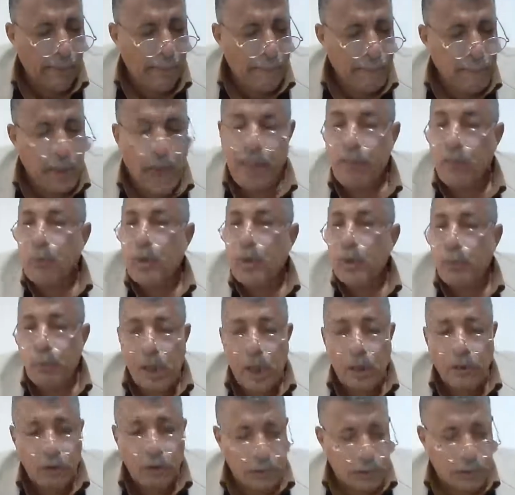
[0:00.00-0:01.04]
By the way, we
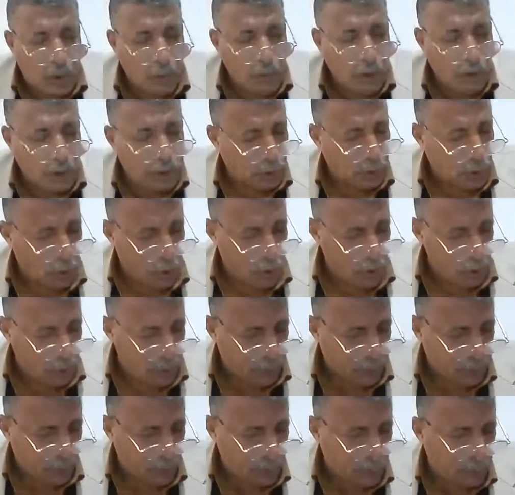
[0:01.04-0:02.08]
are not going to go
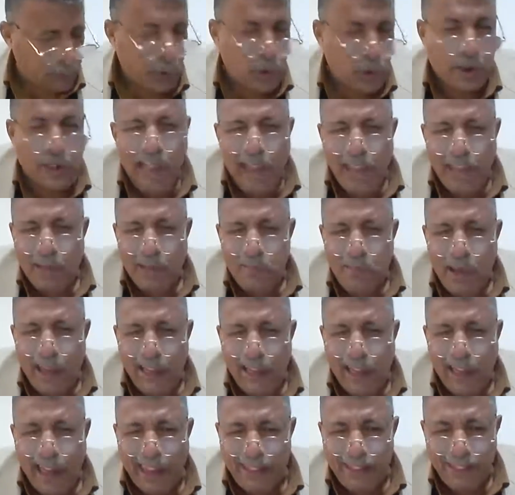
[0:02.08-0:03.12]
through the book line by
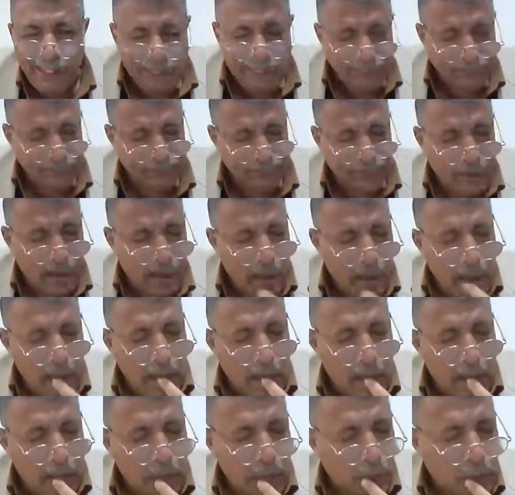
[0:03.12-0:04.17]
line,
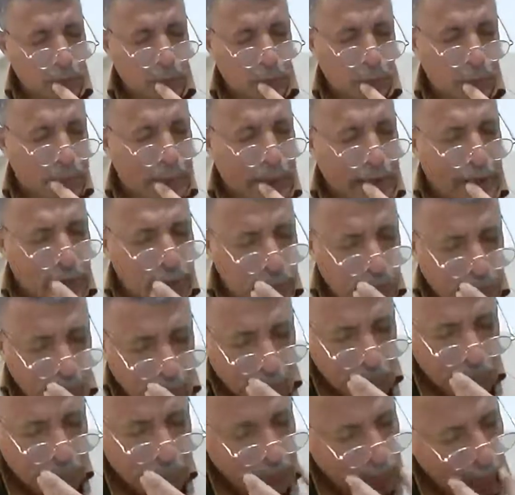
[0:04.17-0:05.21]
but we may
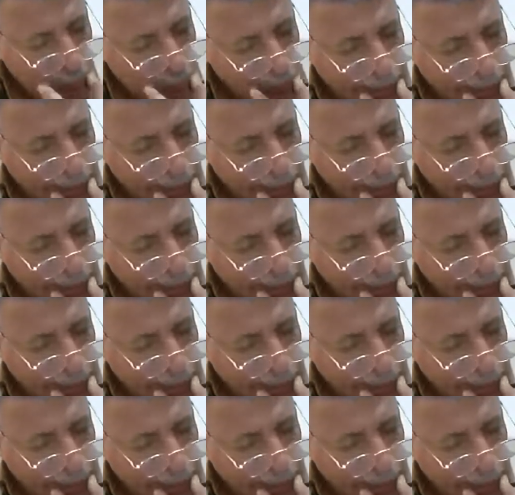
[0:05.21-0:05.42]
jump or